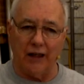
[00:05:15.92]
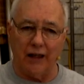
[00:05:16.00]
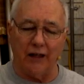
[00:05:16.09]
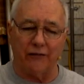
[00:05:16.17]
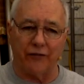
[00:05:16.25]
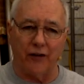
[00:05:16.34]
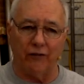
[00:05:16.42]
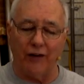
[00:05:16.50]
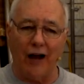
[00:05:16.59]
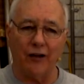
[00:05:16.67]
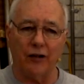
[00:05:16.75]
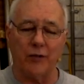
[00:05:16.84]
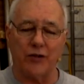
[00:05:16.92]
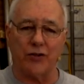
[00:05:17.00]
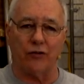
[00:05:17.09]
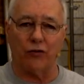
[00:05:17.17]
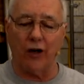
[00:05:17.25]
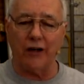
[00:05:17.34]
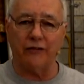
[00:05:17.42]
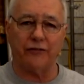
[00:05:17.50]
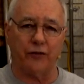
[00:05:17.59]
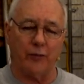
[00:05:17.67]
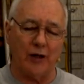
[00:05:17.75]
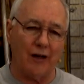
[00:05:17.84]
if the volume isn't right
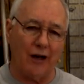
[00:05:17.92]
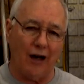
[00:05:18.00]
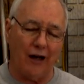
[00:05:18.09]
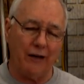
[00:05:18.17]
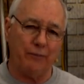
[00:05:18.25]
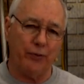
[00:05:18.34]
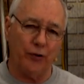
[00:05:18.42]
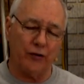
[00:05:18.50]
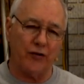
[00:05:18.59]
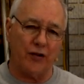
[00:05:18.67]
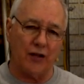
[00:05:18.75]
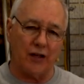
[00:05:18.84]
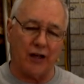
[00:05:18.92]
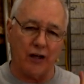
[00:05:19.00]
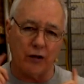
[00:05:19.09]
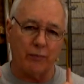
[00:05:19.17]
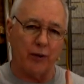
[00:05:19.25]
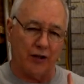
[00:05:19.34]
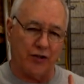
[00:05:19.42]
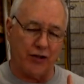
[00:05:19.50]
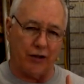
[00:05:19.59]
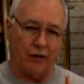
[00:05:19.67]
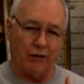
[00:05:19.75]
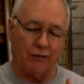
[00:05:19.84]
for me, I put the earbuds
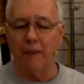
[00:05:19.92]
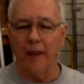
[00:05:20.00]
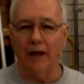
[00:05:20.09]
in.